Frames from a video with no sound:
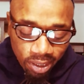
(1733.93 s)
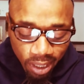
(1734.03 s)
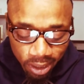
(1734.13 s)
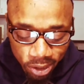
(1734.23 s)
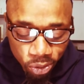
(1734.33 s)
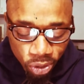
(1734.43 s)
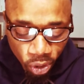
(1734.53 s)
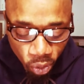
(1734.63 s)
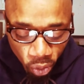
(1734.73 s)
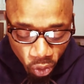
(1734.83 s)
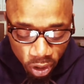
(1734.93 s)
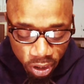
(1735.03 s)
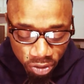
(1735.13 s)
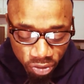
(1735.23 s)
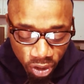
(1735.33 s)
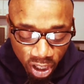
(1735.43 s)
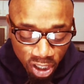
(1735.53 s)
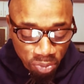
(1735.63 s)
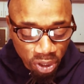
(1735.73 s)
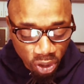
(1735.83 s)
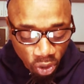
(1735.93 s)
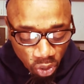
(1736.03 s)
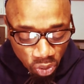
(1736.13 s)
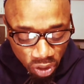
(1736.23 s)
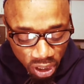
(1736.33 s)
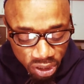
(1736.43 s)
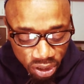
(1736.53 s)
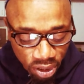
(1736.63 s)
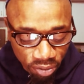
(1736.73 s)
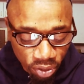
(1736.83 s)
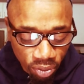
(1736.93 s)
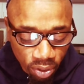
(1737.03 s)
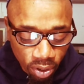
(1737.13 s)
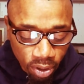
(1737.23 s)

yet you go on defrauding me, the whole nation of you.